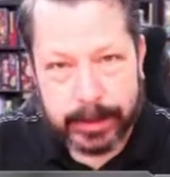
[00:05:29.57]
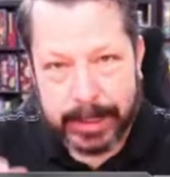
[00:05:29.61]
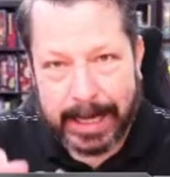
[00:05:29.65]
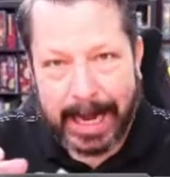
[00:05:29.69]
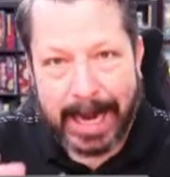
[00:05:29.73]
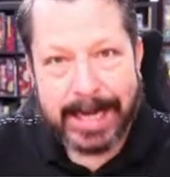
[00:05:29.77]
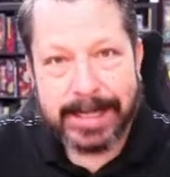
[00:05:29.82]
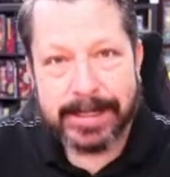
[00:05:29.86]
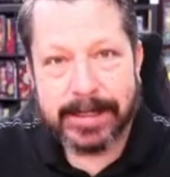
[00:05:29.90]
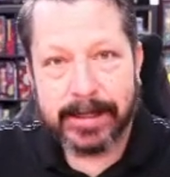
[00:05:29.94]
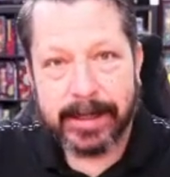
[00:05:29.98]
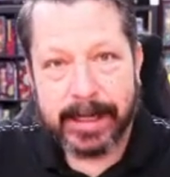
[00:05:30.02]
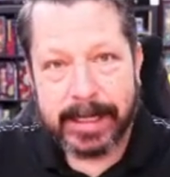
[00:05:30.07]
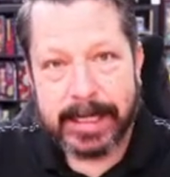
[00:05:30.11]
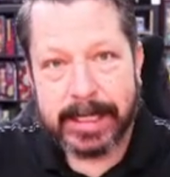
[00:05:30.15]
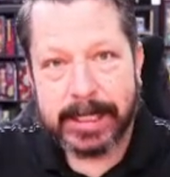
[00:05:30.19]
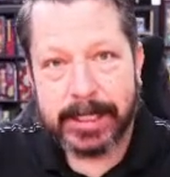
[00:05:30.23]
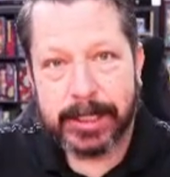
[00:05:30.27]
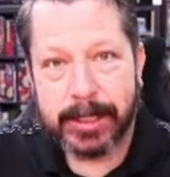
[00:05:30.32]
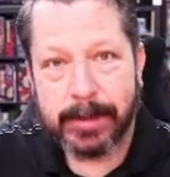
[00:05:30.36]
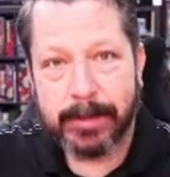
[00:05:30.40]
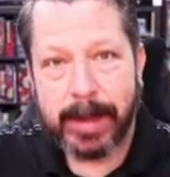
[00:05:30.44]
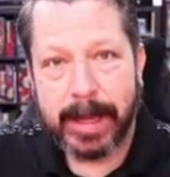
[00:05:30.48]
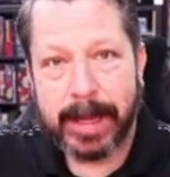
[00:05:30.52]
isolate
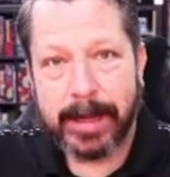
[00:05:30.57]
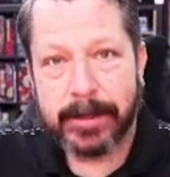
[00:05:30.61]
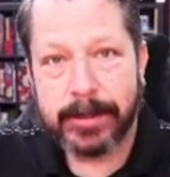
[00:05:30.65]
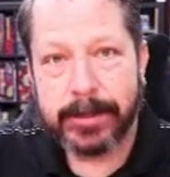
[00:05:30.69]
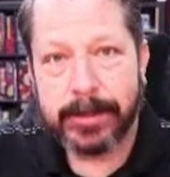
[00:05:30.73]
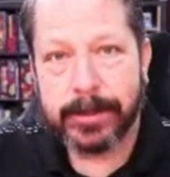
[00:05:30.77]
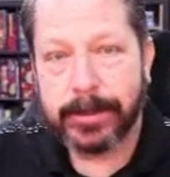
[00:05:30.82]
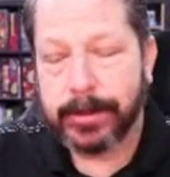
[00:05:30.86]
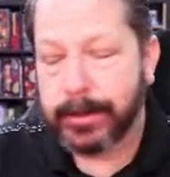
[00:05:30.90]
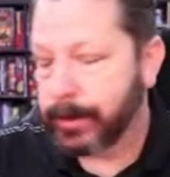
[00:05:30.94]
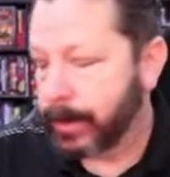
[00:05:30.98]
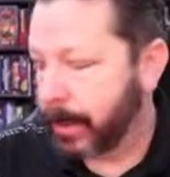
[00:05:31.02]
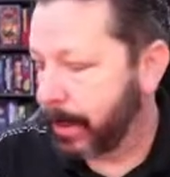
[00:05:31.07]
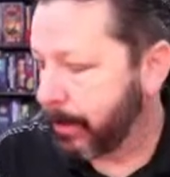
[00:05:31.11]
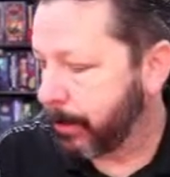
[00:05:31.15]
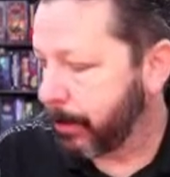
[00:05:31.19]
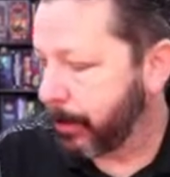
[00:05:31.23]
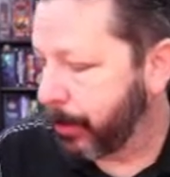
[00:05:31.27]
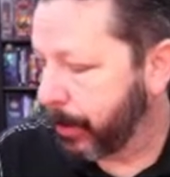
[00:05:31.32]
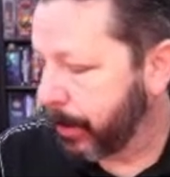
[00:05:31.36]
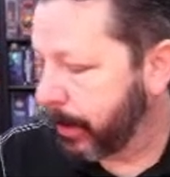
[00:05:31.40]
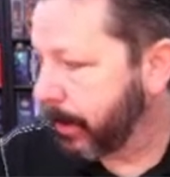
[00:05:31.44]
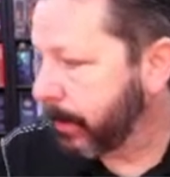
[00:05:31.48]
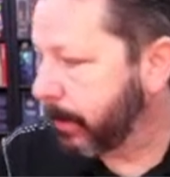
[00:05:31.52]
it somehow so that you're
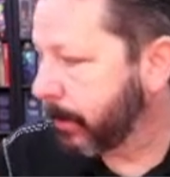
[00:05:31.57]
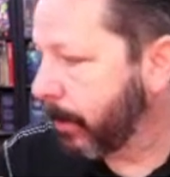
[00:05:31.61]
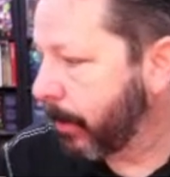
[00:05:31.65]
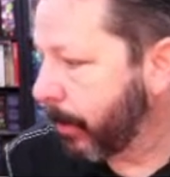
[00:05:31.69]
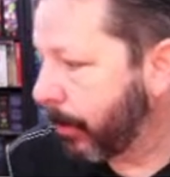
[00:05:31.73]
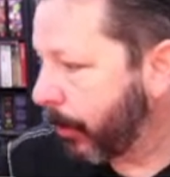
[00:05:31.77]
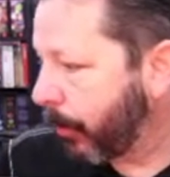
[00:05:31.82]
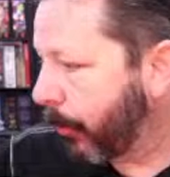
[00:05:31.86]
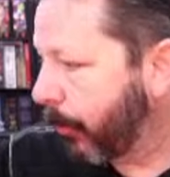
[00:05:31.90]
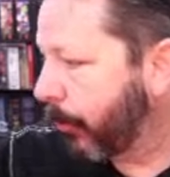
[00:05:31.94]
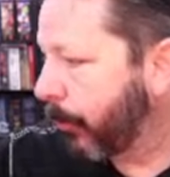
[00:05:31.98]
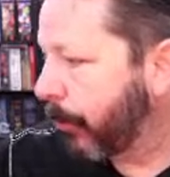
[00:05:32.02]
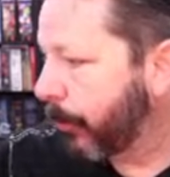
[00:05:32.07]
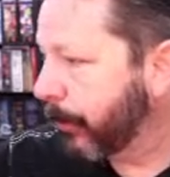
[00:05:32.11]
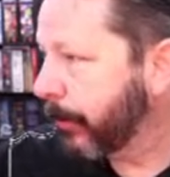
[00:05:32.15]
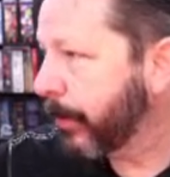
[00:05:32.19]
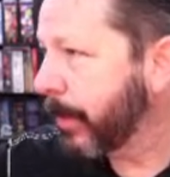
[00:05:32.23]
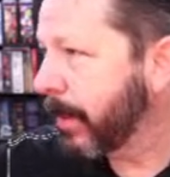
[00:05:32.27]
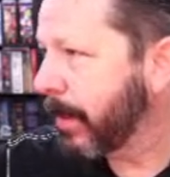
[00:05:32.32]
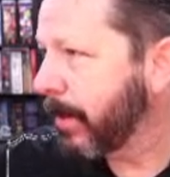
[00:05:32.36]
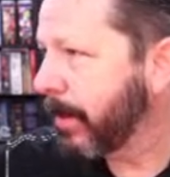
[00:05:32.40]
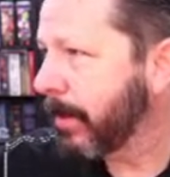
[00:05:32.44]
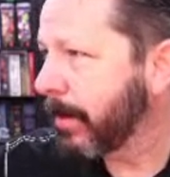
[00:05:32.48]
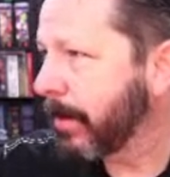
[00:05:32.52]
not printing the whole
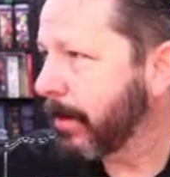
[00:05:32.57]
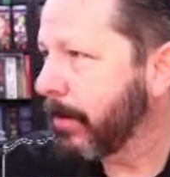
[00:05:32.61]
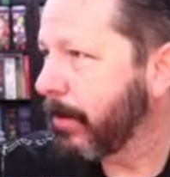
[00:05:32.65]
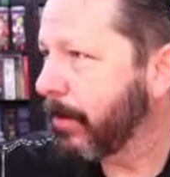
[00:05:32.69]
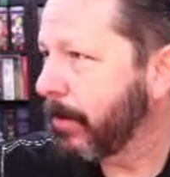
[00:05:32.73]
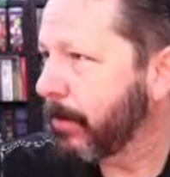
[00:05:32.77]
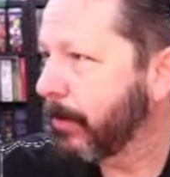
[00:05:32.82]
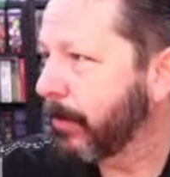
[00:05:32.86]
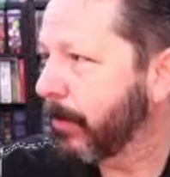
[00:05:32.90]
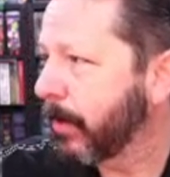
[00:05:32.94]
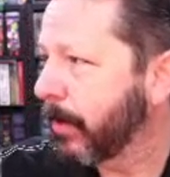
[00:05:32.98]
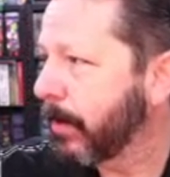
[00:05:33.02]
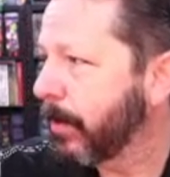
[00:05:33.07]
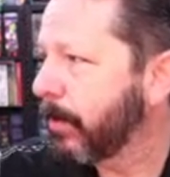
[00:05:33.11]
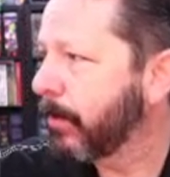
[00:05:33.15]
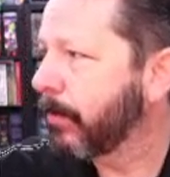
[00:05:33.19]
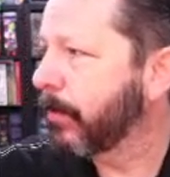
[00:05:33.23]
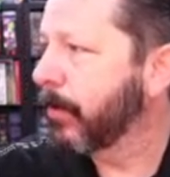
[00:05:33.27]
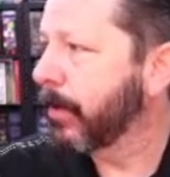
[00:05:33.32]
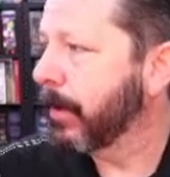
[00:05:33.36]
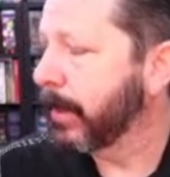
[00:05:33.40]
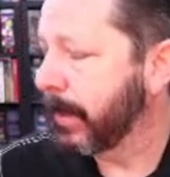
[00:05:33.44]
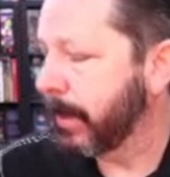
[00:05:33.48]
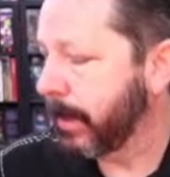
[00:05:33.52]
thing over and
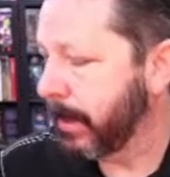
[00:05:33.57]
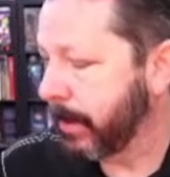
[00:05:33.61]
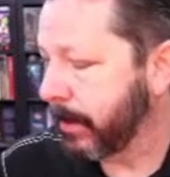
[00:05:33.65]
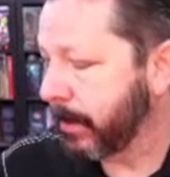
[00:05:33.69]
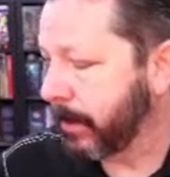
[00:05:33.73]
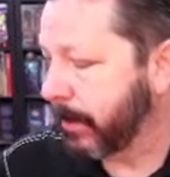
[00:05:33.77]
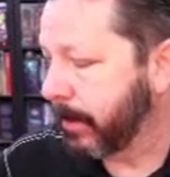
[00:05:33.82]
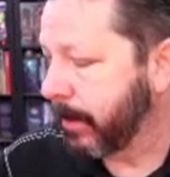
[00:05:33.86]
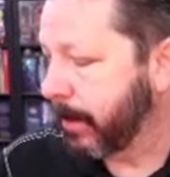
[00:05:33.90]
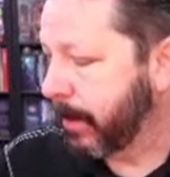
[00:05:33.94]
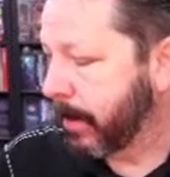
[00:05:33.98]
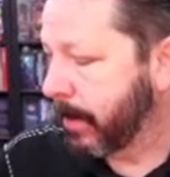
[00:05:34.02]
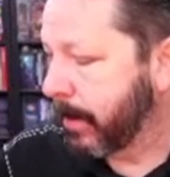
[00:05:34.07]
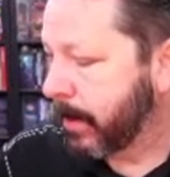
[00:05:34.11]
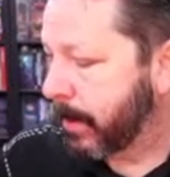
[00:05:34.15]
over again.